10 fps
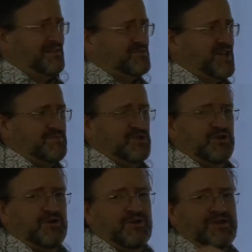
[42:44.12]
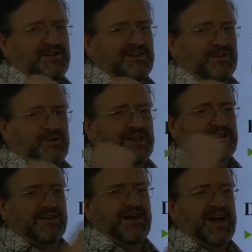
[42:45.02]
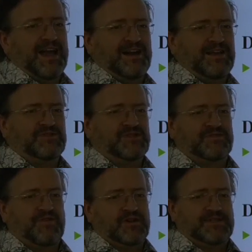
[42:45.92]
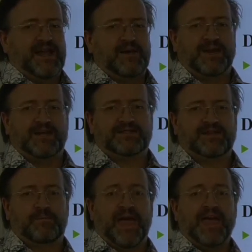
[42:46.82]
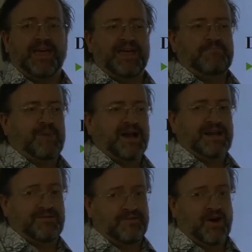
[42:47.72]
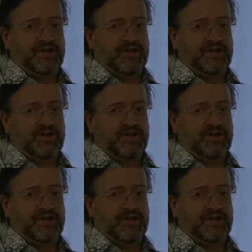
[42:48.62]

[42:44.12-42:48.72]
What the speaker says: Sometimes, you hit the guy and he just falls down because they're paying him money to fall